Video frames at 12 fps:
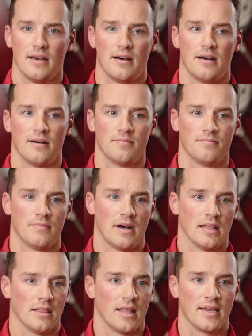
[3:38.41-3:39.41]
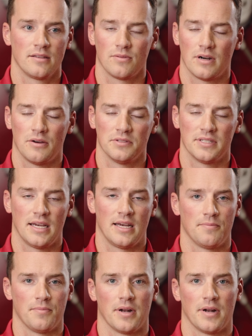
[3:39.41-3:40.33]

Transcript: I liked where I was at,